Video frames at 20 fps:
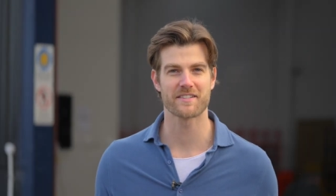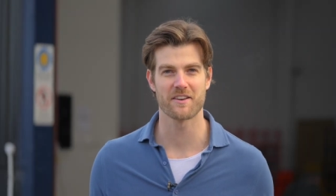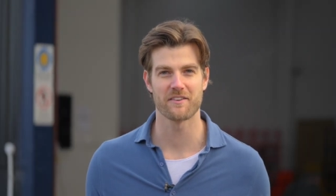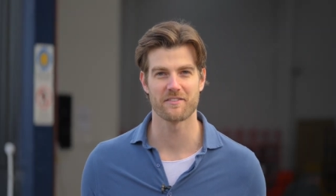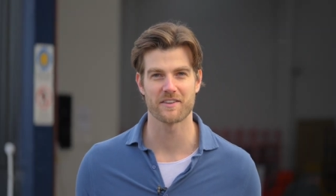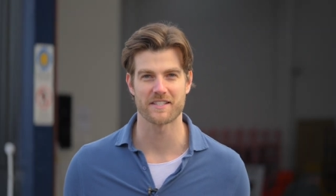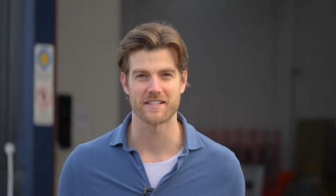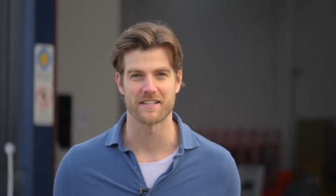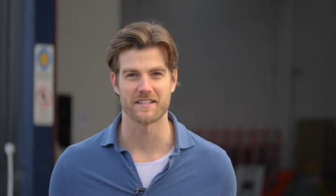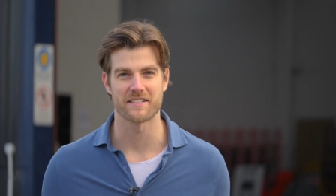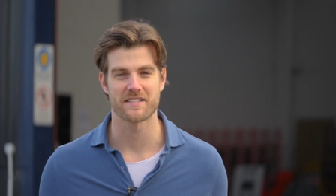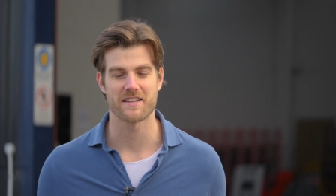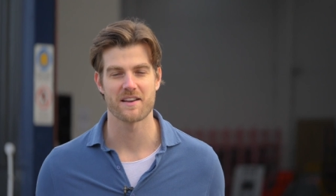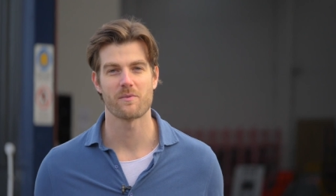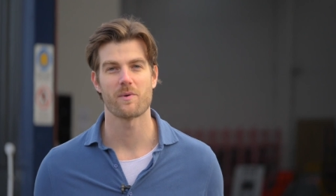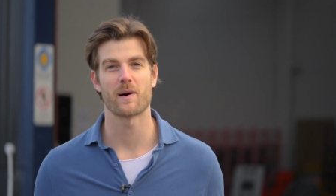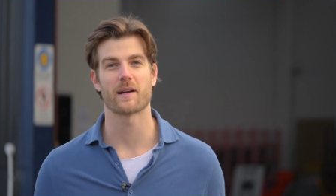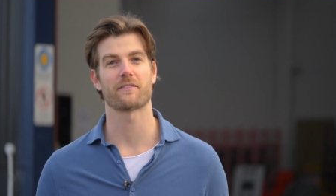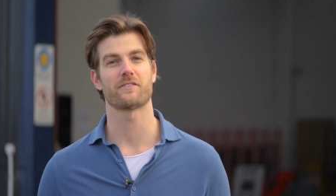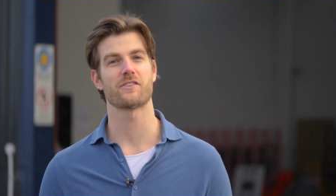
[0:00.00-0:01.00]
Services,
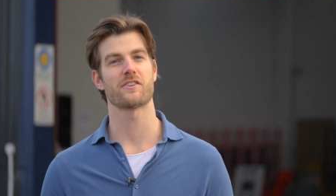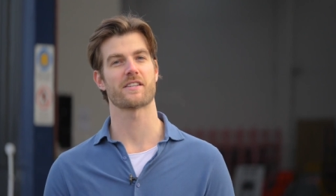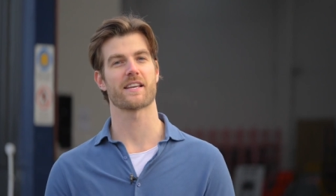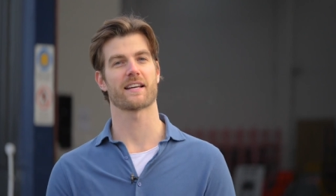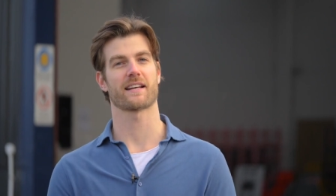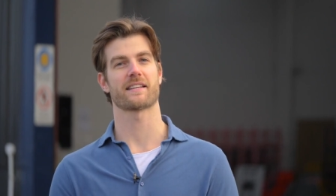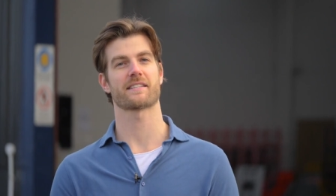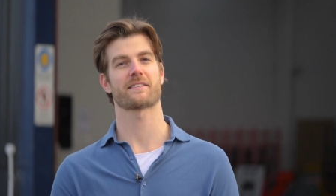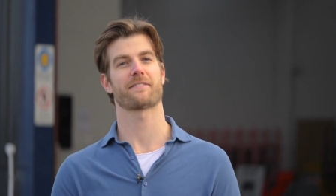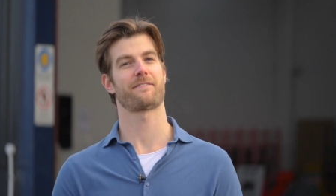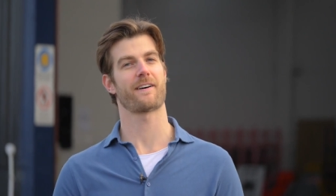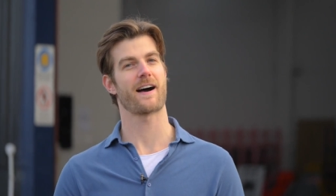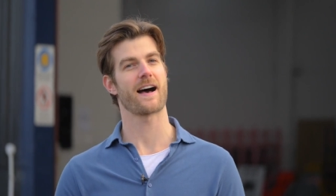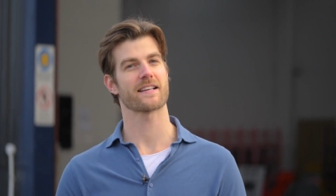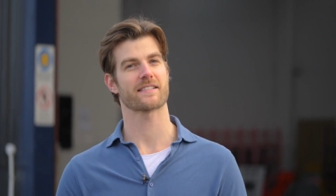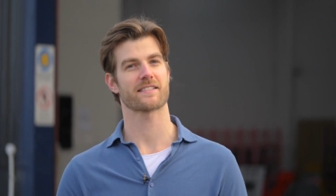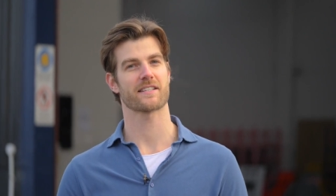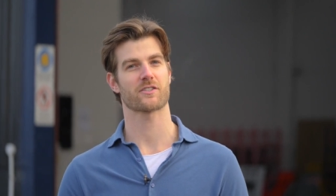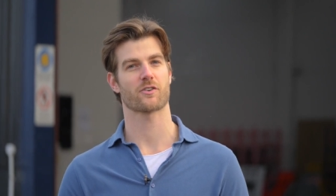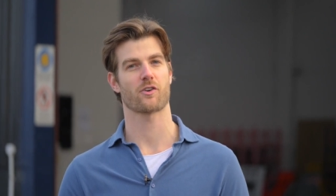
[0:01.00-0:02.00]
one of New Zealand's
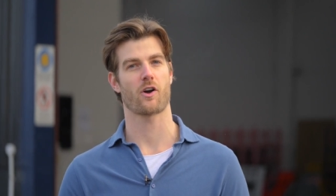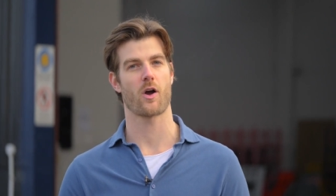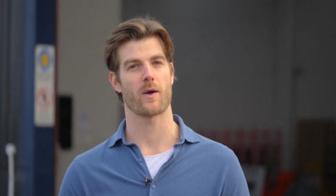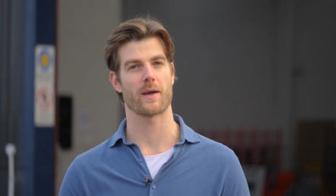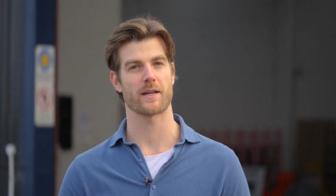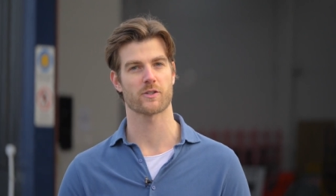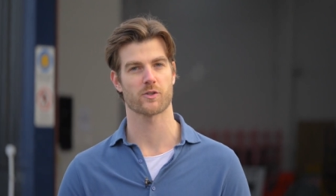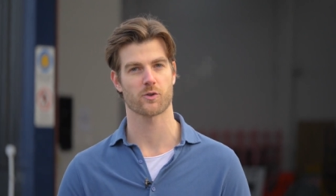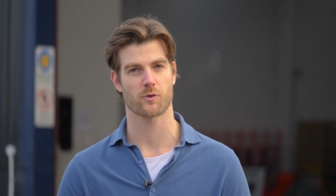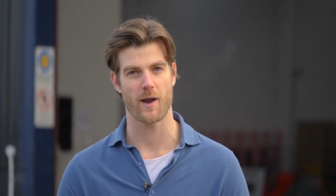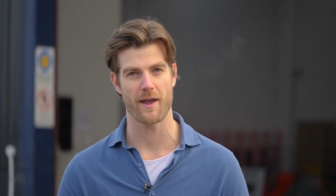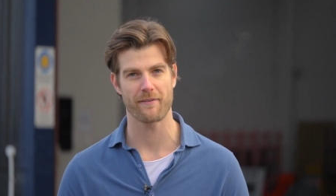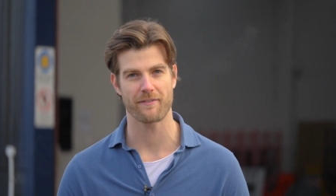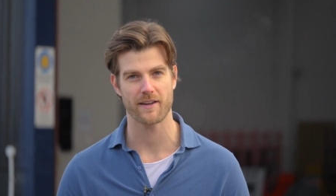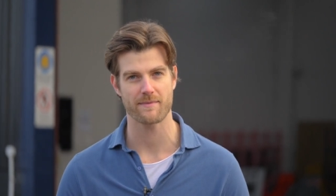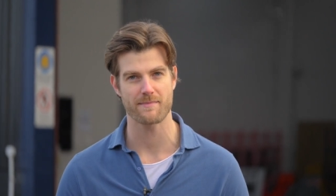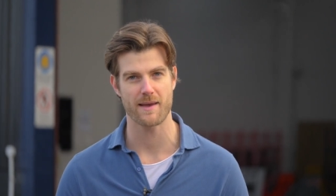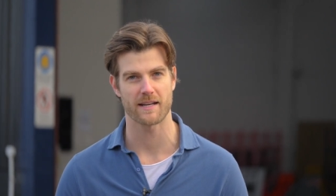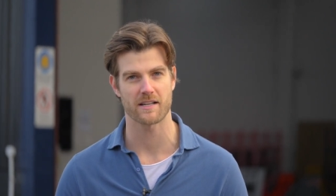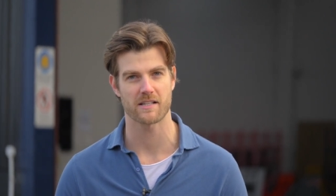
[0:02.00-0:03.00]
fastest growing
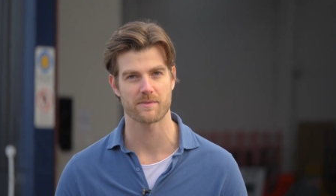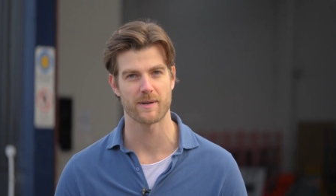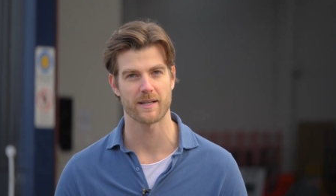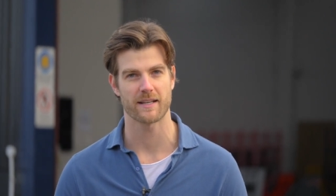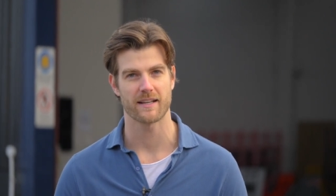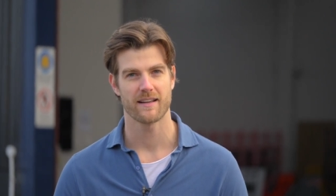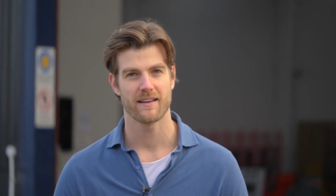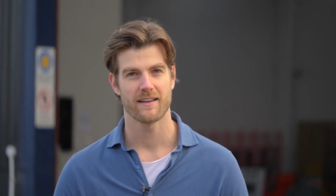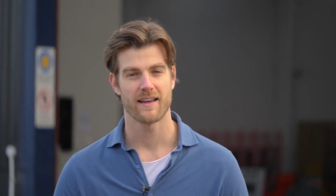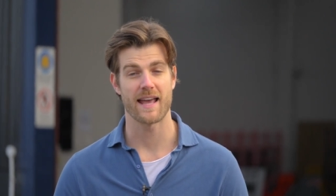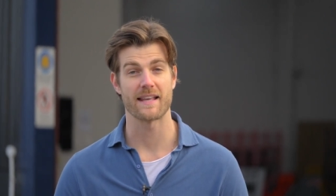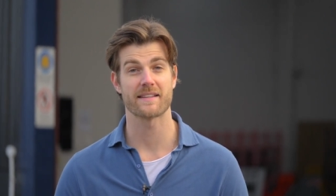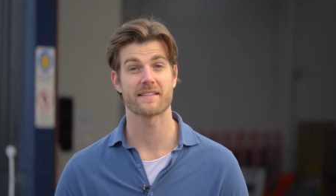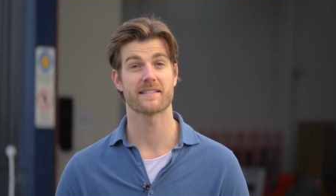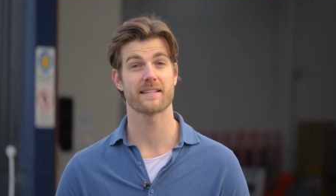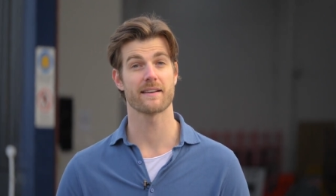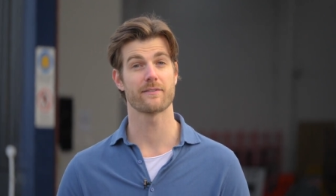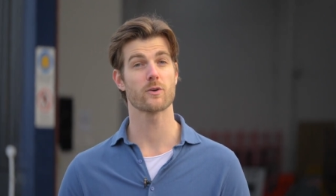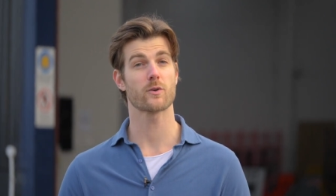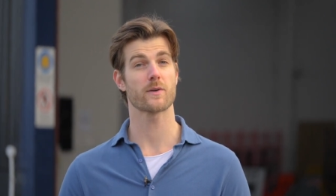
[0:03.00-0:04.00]
traffic management and
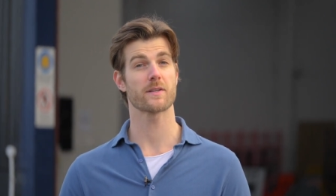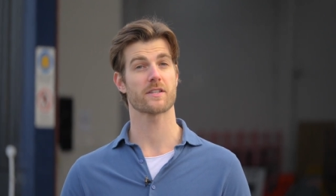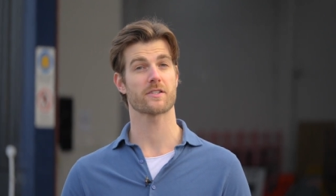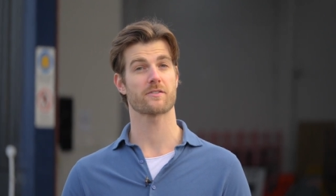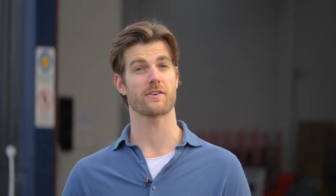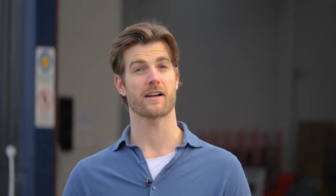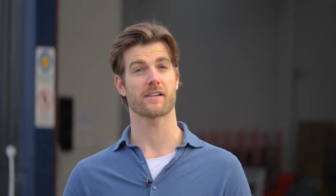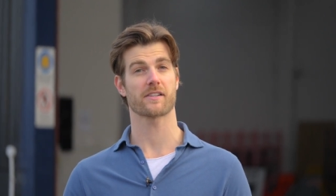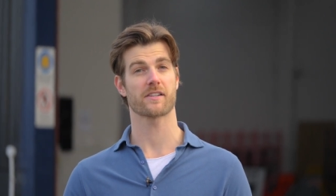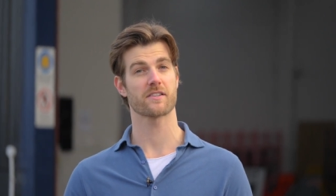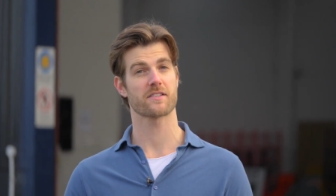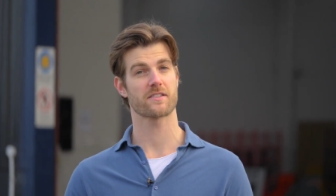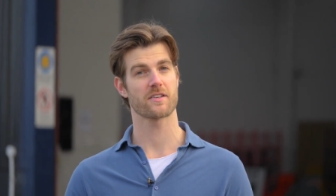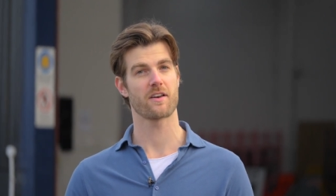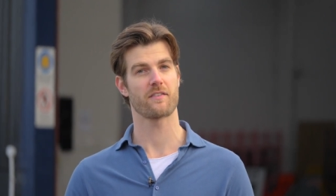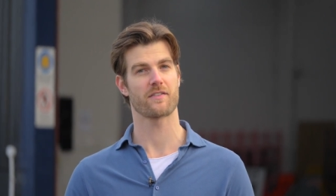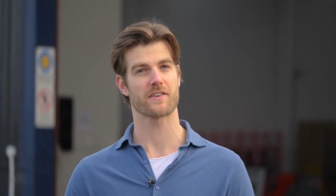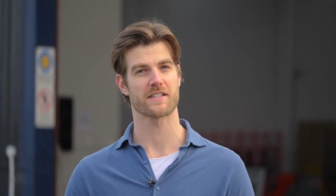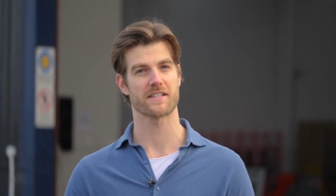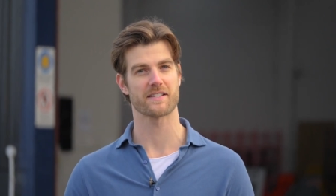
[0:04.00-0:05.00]
civil construction
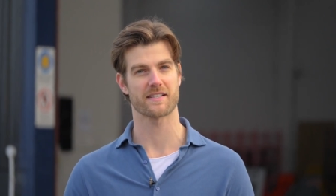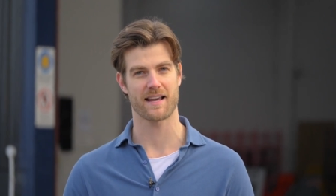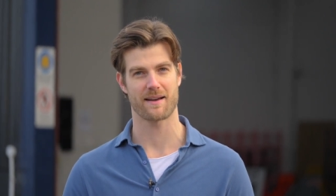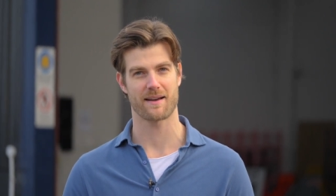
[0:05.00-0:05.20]
services